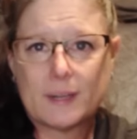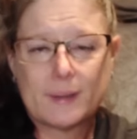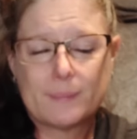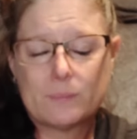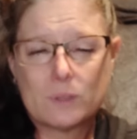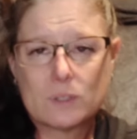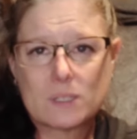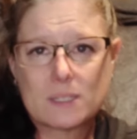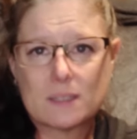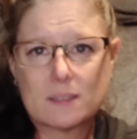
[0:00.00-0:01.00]
um, we're
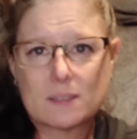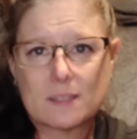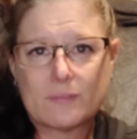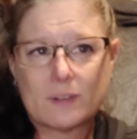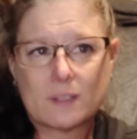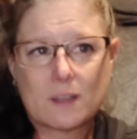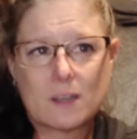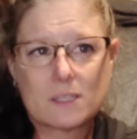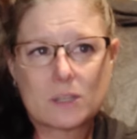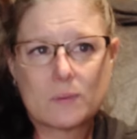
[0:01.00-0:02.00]
just suffering the
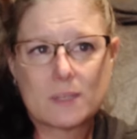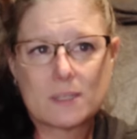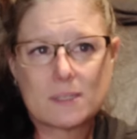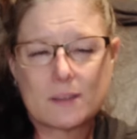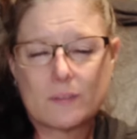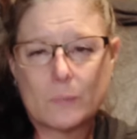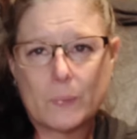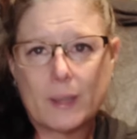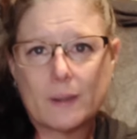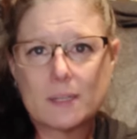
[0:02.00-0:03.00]
consequences of our
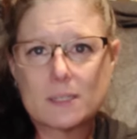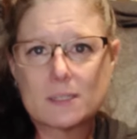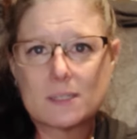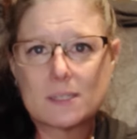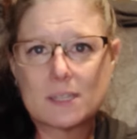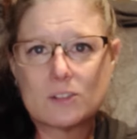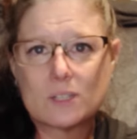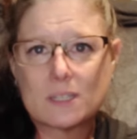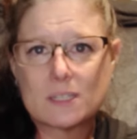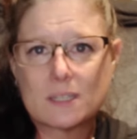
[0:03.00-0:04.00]
parents'
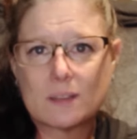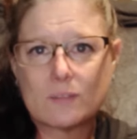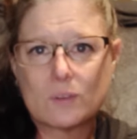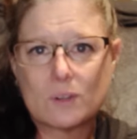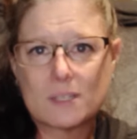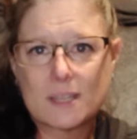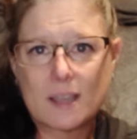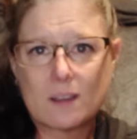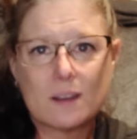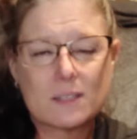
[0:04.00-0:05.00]
decisions. And of course,
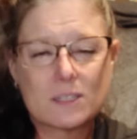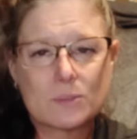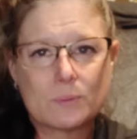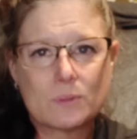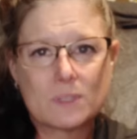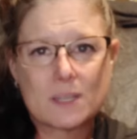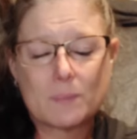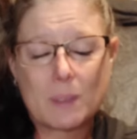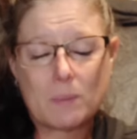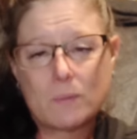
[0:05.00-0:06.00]
that causes wounds that
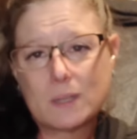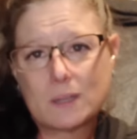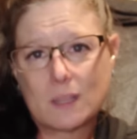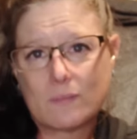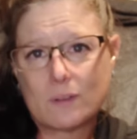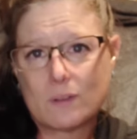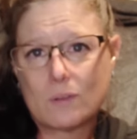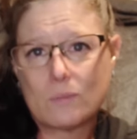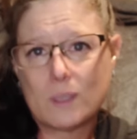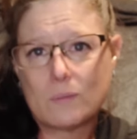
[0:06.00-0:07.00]
maybe we didn't even
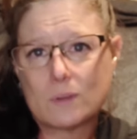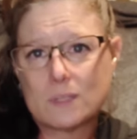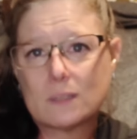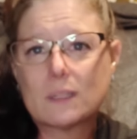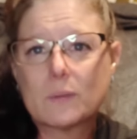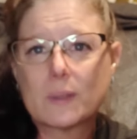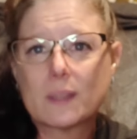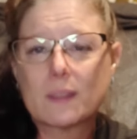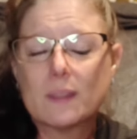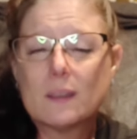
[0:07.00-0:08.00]
know we were dealing with.
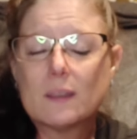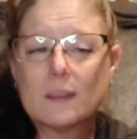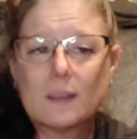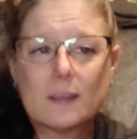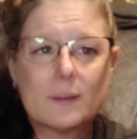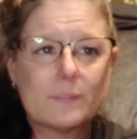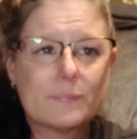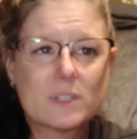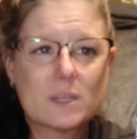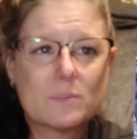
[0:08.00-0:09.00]
Um,
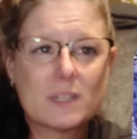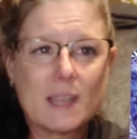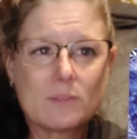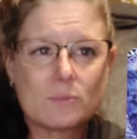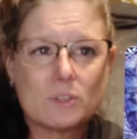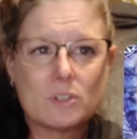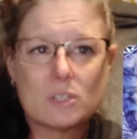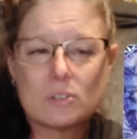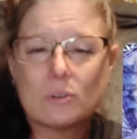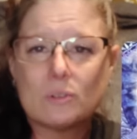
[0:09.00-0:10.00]
sometimes we're
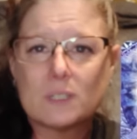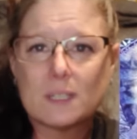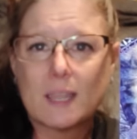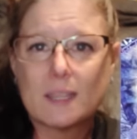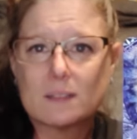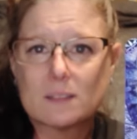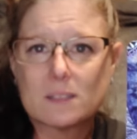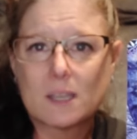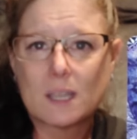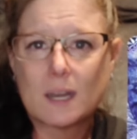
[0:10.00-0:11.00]
just told to like
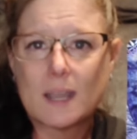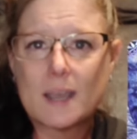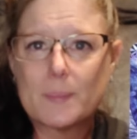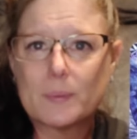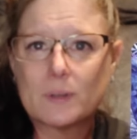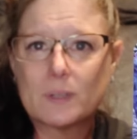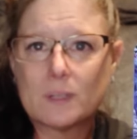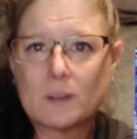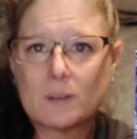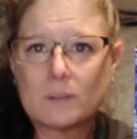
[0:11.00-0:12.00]
suck it up, or
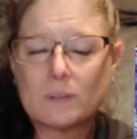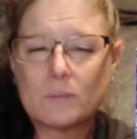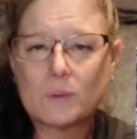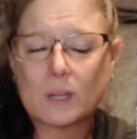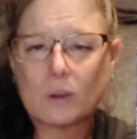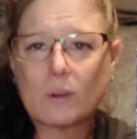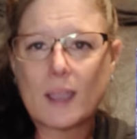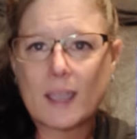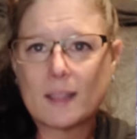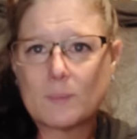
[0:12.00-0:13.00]
you know, you want to
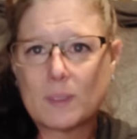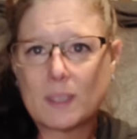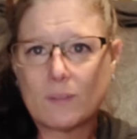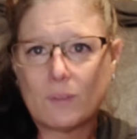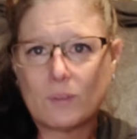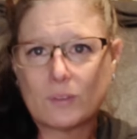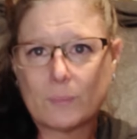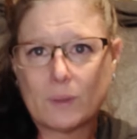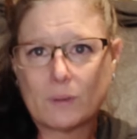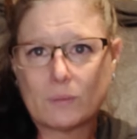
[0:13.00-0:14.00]
cry, let me give you something to